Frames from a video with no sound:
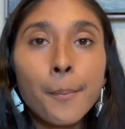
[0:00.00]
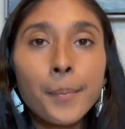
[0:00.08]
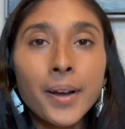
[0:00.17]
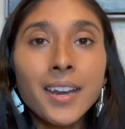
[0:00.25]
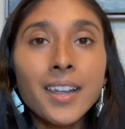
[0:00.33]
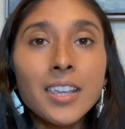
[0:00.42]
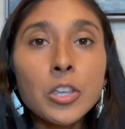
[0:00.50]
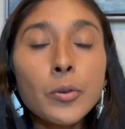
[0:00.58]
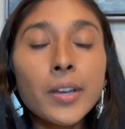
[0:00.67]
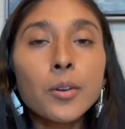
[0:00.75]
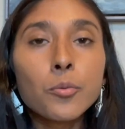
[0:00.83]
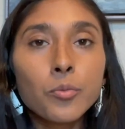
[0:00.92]
but you
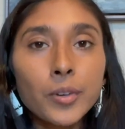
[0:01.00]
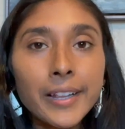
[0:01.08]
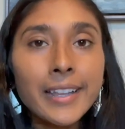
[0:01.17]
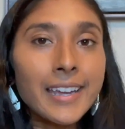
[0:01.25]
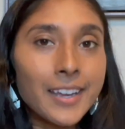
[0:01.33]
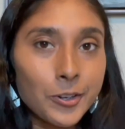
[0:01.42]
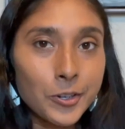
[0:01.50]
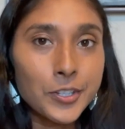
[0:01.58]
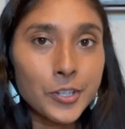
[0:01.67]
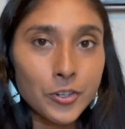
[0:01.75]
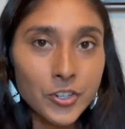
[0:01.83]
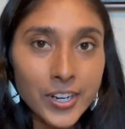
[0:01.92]
can really increase
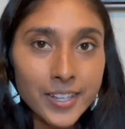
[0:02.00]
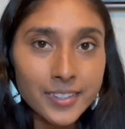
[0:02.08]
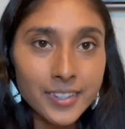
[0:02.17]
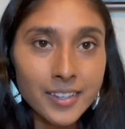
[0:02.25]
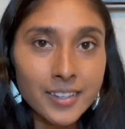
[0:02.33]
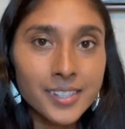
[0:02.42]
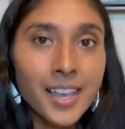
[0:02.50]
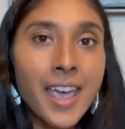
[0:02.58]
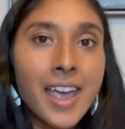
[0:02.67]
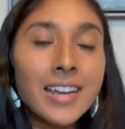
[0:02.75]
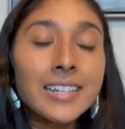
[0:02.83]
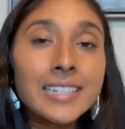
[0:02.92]
your chances
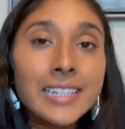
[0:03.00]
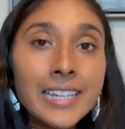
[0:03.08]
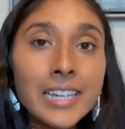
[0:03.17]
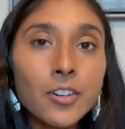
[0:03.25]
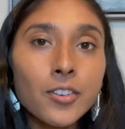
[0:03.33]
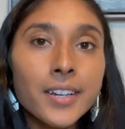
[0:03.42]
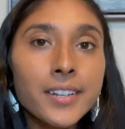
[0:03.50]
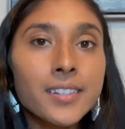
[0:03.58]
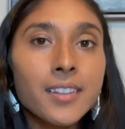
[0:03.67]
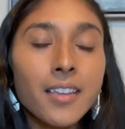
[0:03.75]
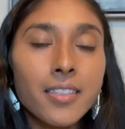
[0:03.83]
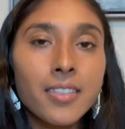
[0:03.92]
and decrease